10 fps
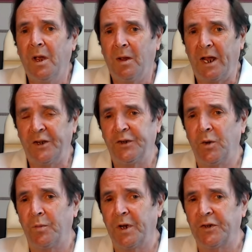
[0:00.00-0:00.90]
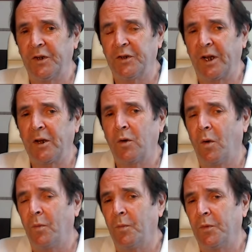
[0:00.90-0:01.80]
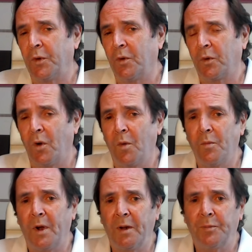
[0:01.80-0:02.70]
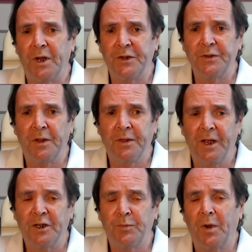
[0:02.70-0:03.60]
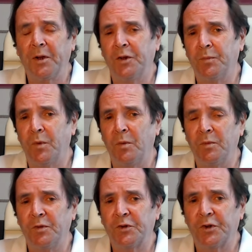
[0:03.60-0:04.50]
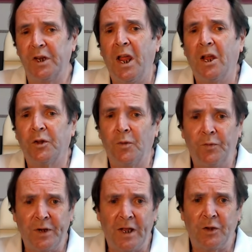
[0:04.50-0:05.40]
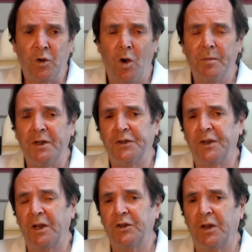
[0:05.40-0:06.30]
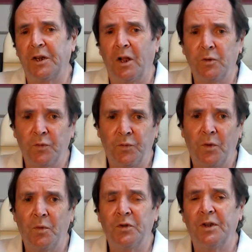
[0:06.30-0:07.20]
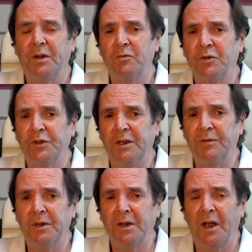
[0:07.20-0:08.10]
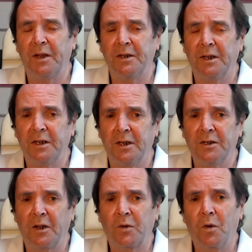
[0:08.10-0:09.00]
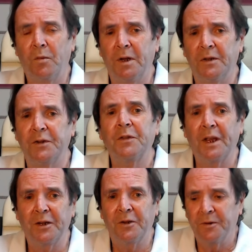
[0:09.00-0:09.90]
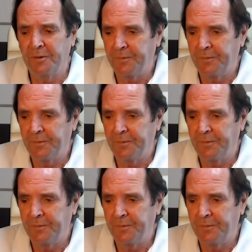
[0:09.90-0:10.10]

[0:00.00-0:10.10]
sobricsinsight.com, by pressing the thanks button at the bottom of the screen. Don't forget the comments section. I look forward to receiving and hearing your comments. Thank you.